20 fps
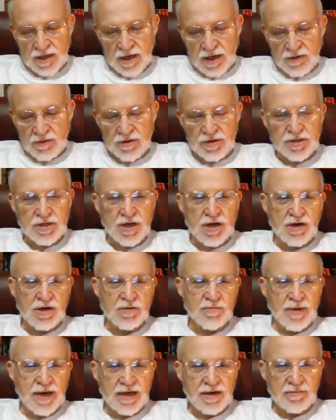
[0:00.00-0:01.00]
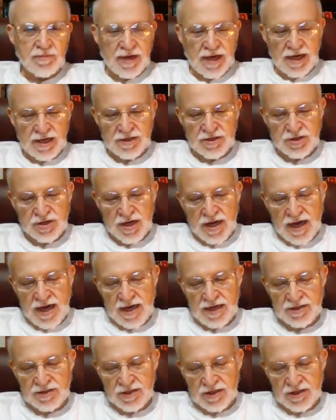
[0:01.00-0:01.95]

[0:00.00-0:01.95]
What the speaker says: I want to talk about a man tonight